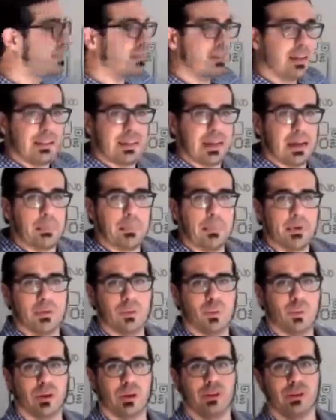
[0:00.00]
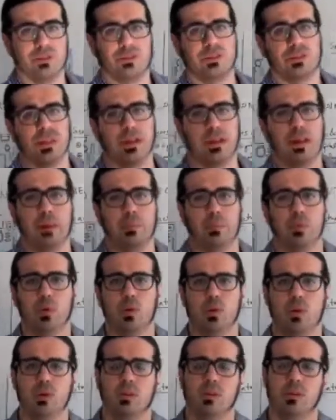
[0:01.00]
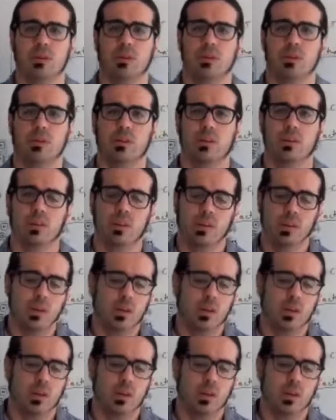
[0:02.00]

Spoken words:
is setup, where you set up all the